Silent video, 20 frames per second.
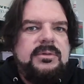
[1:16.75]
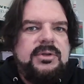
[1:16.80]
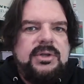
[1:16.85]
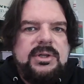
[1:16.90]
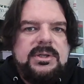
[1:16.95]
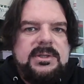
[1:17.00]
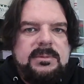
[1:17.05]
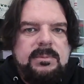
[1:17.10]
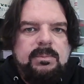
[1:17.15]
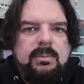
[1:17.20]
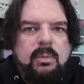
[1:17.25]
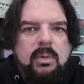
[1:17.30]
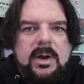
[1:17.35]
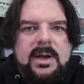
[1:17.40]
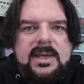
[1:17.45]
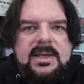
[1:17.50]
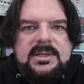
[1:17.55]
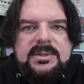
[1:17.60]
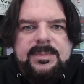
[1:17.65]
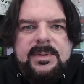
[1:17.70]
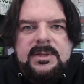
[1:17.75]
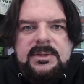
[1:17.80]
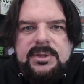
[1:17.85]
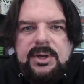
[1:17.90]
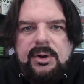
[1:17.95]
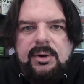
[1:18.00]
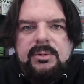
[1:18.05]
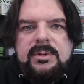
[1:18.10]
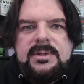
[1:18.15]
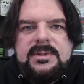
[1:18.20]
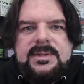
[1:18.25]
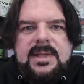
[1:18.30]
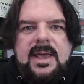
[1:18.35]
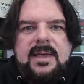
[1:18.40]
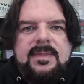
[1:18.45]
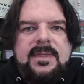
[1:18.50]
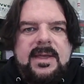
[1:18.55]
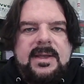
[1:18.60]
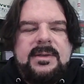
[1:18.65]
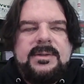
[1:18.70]
Just what he's been told is
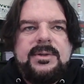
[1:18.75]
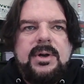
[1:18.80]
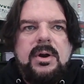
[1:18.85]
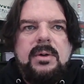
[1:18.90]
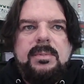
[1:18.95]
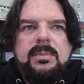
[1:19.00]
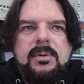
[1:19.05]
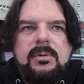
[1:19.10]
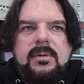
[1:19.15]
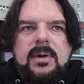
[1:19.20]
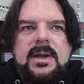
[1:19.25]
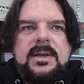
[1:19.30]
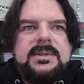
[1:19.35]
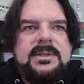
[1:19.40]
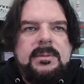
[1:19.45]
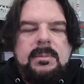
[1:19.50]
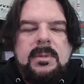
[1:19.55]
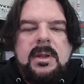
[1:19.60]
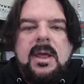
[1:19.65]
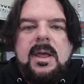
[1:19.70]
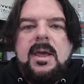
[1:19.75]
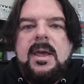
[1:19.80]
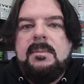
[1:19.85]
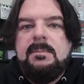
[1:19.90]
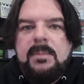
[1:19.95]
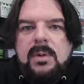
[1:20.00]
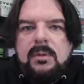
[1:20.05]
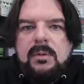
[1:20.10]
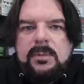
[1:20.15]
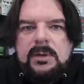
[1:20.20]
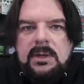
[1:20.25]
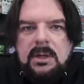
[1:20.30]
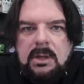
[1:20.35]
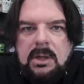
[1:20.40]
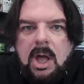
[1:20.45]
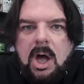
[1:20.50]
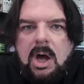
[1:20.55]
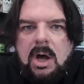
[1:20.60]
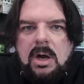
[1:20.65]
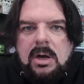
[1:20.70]
that things are progressing and moving
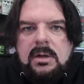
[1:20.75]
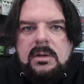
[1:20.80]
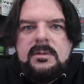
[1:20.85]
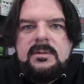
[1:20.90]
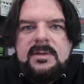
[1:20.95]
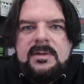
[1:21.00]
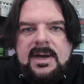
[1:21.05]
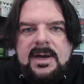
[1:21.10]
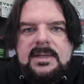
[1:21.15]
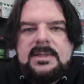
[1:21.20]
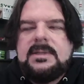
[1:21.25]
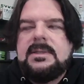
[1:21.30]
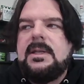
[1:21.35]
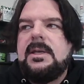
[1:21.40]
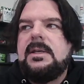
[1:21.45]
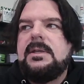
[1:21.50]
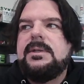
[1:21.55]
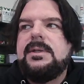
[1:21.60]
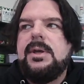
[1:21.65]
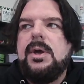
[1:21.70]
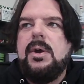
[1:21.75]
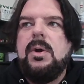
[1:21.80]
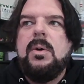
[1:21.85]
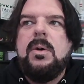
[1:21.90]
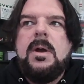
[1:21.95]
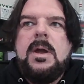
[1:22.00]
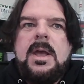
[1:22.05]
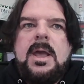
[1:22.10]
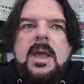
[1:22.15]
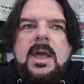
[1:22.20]
along nicely. So,